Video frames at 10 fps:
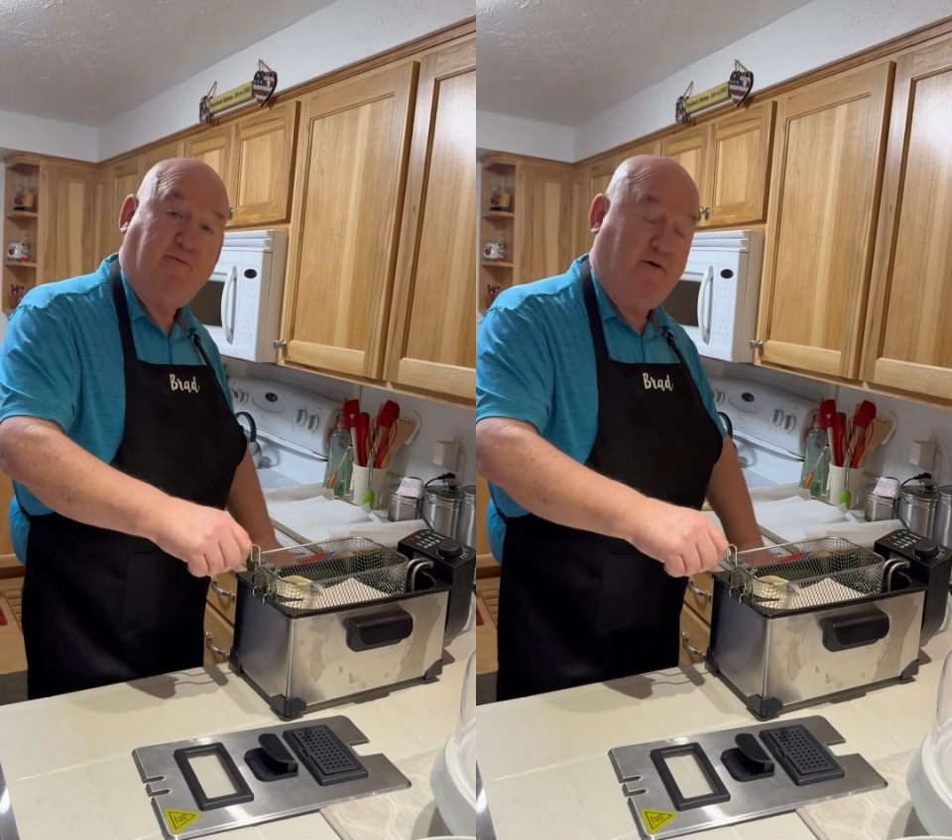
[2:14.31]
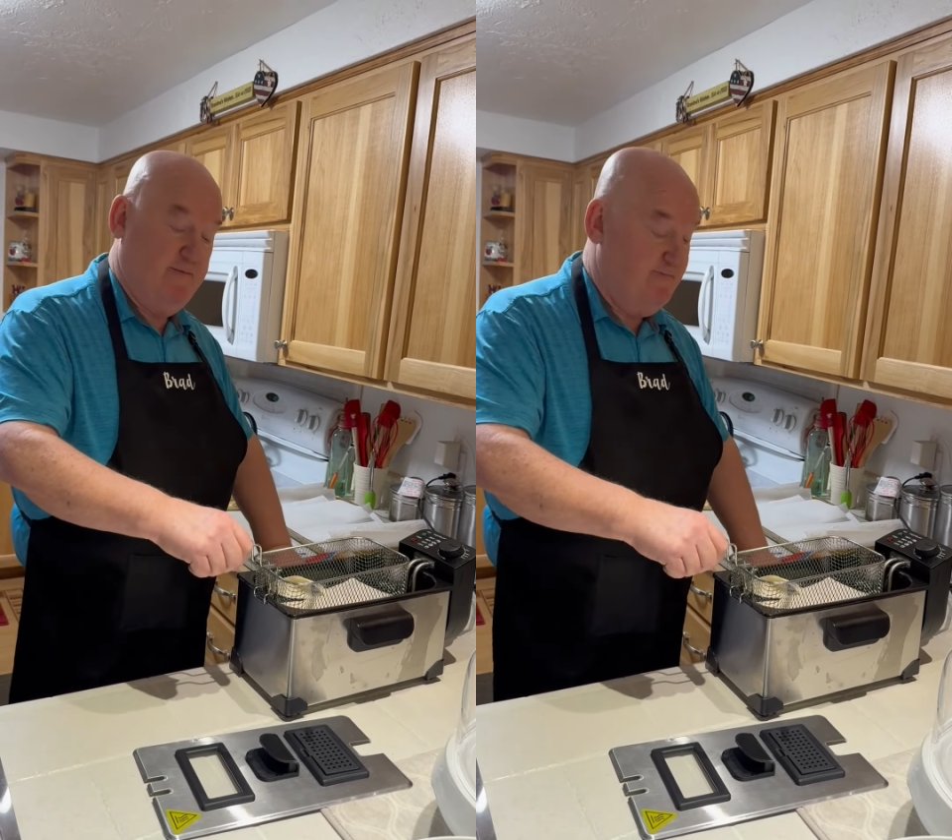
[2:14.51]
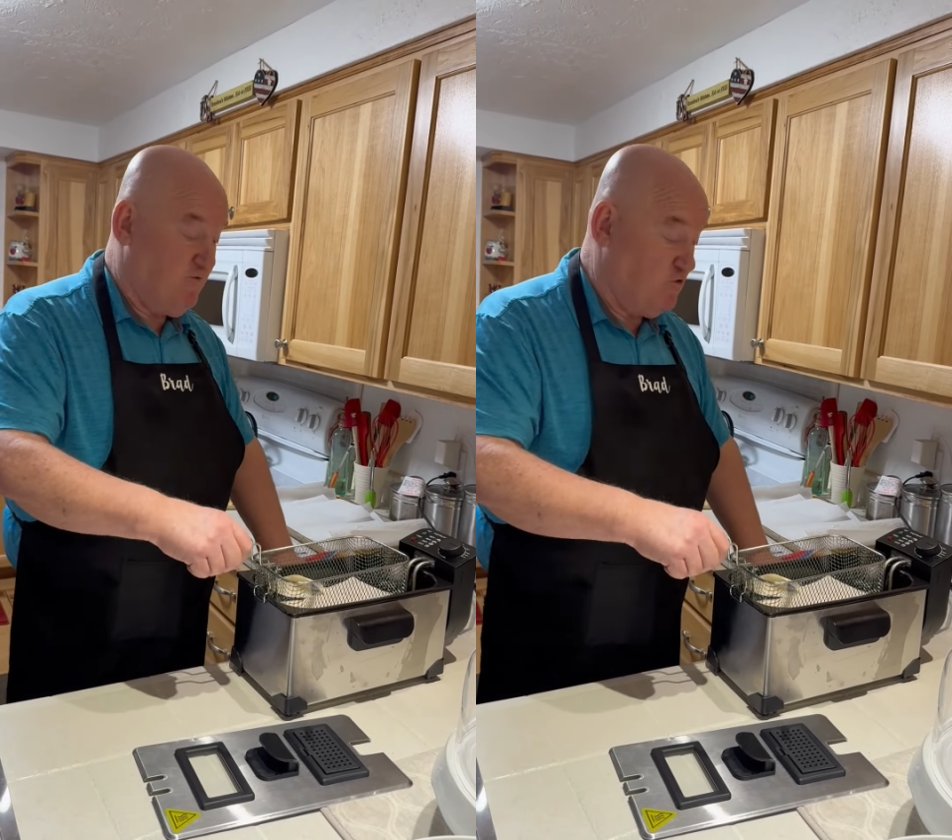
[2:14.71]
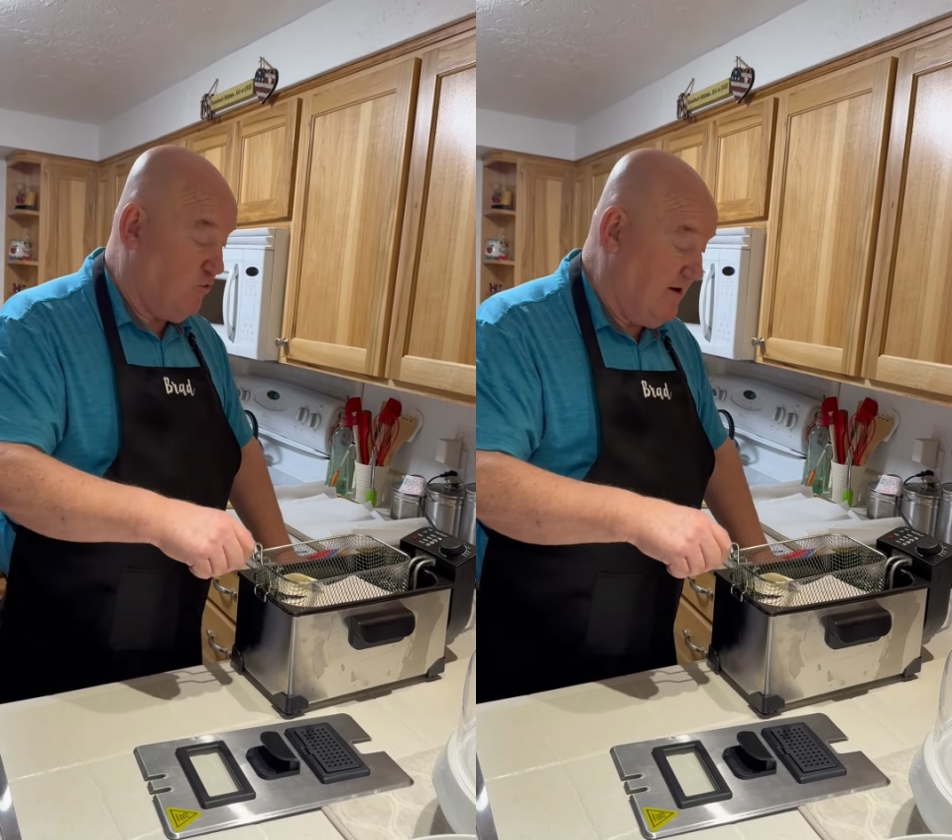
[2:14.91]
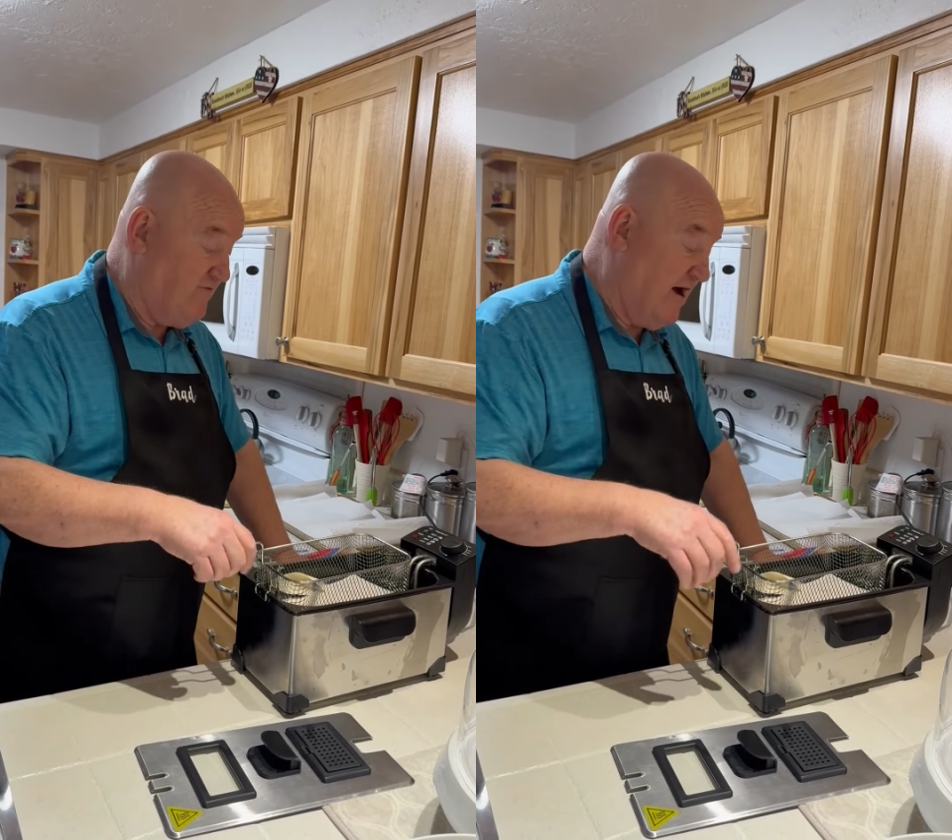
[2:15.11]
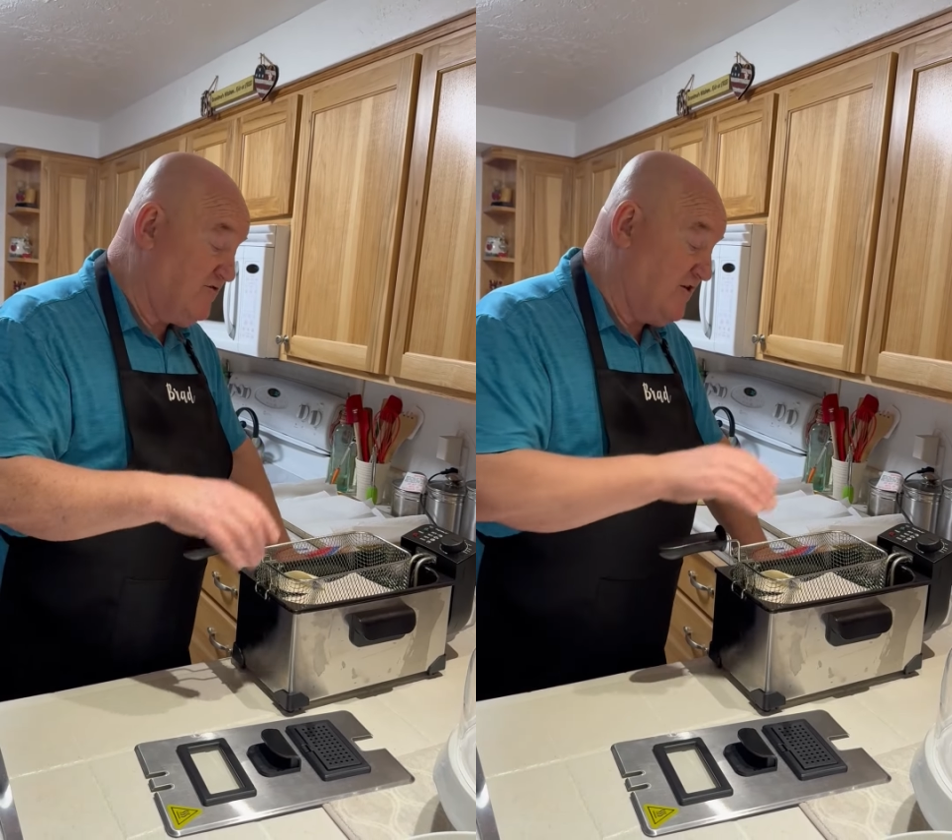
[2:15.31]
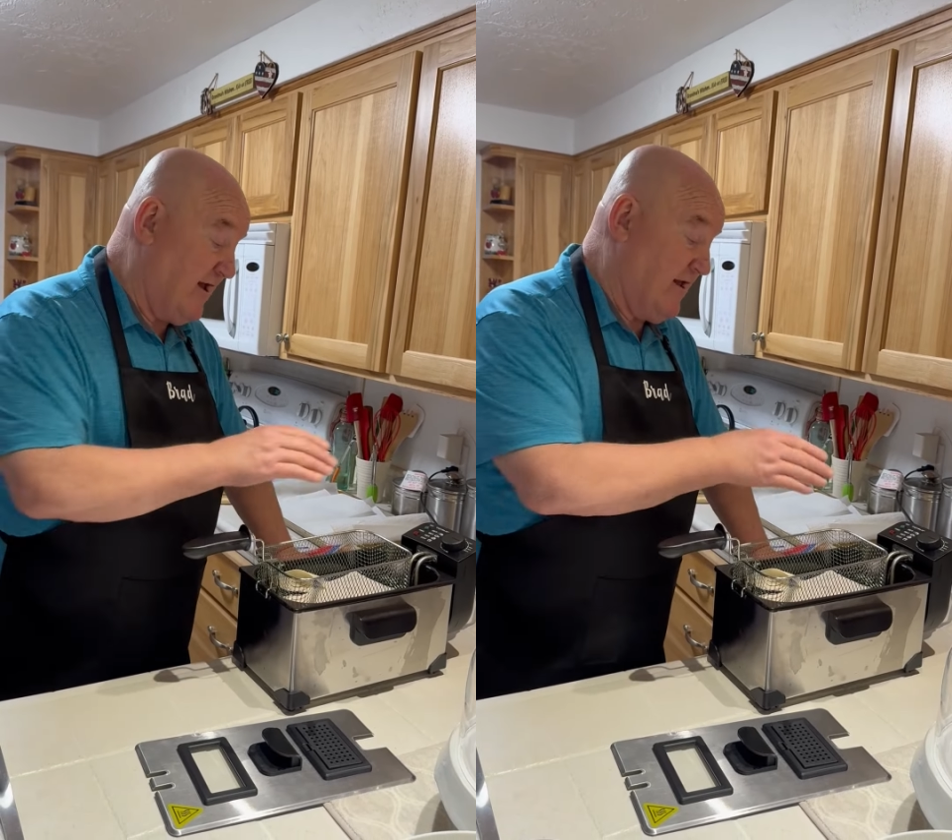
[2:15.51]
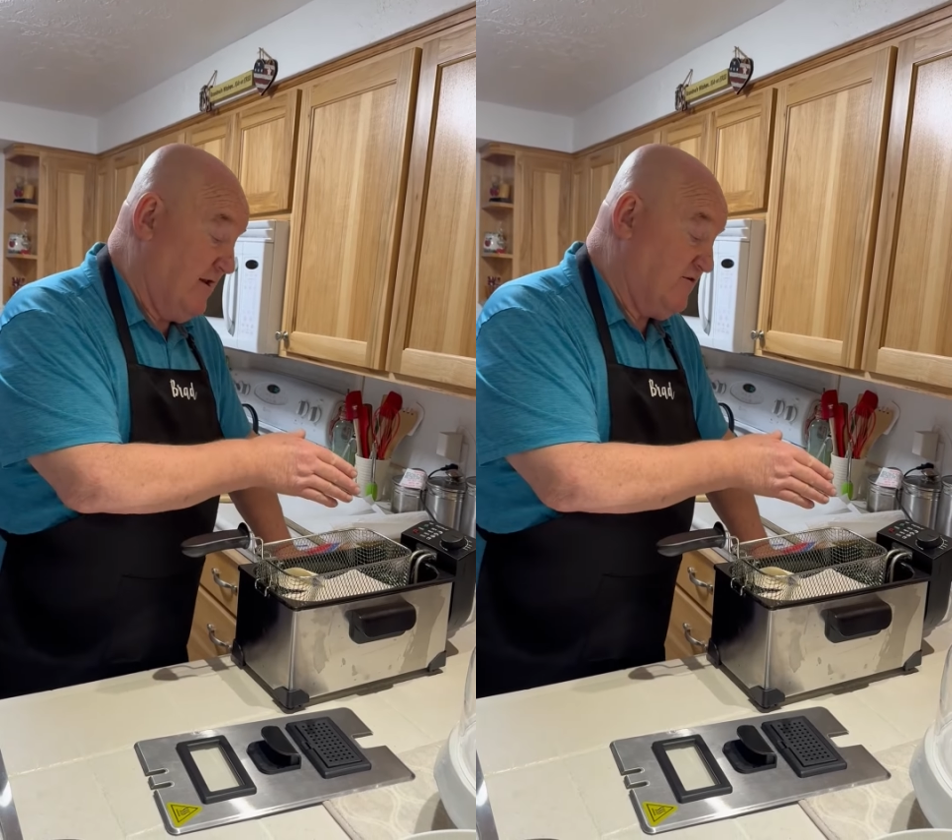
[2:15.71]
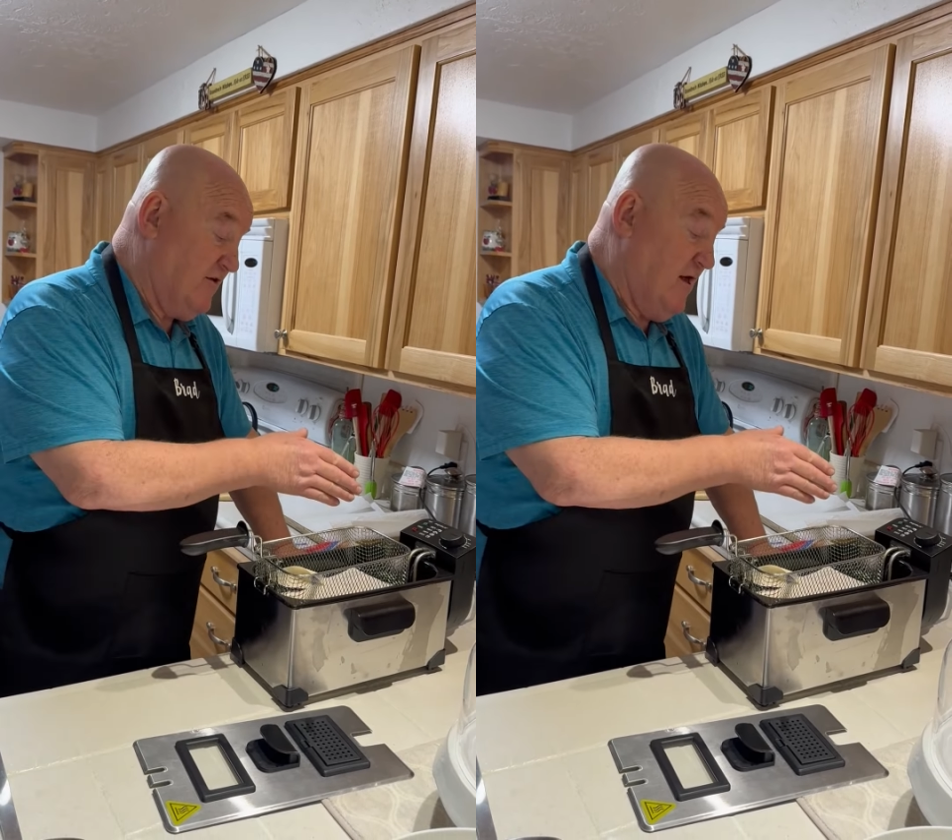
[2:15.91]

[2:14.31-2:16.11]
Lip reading: them for 25 seconds.